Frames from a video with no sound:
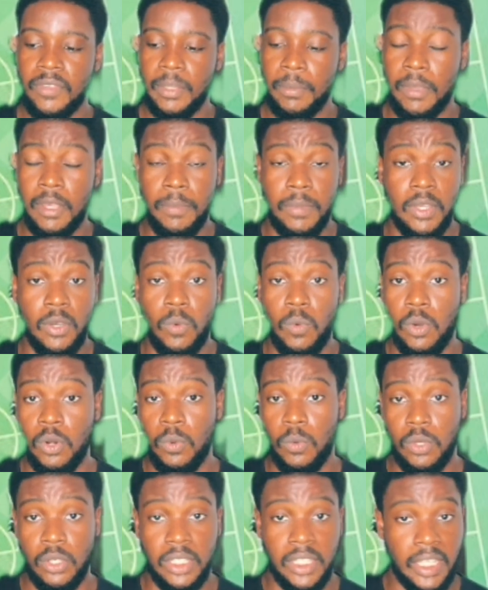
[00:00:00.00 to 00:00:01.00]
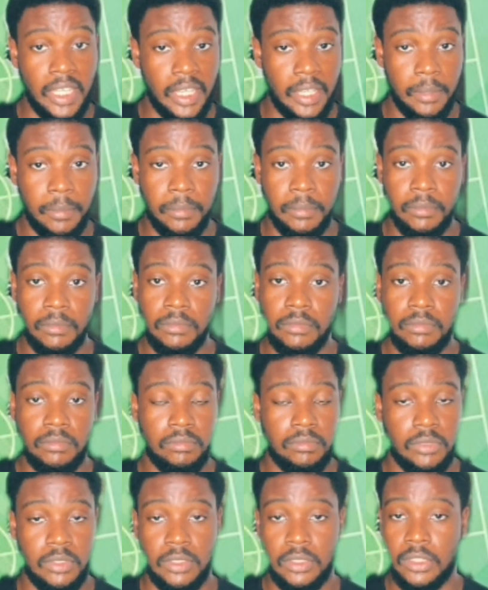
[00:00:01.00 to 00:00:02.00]
Maybe a 1-1 game
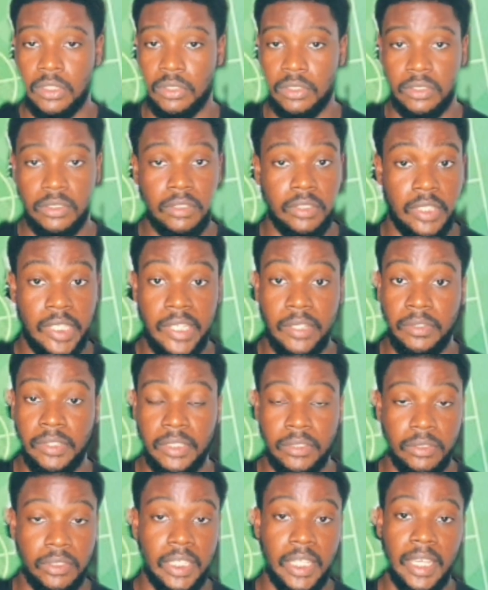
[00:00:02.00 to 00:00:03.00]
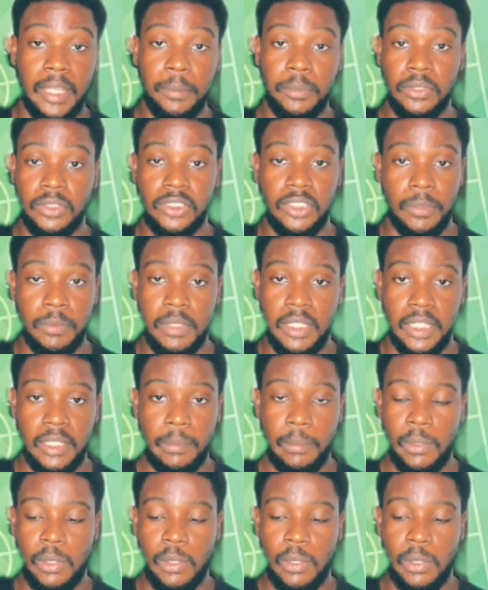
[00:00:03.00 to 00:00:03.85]
or a nil-nil game or something.